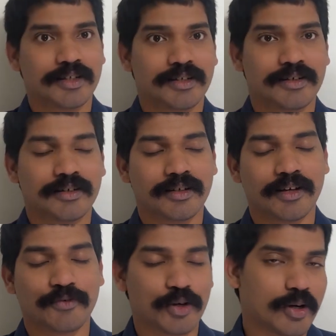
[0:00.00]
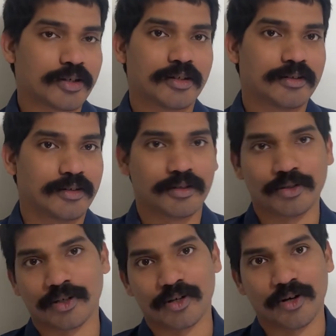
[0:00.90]
If not,
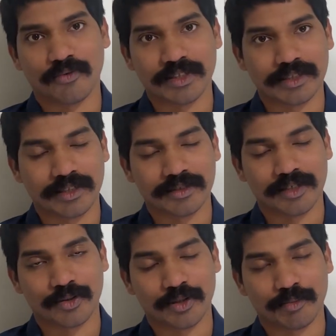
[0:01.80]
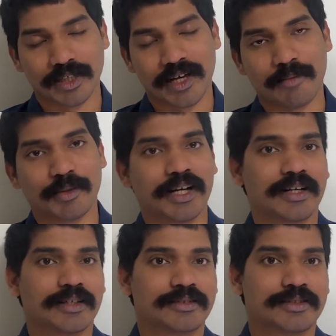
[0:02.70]
you can always reach out to me. Happy
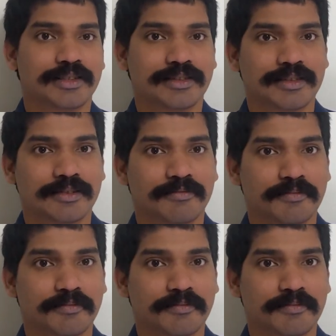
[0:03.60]
landings. Cheers.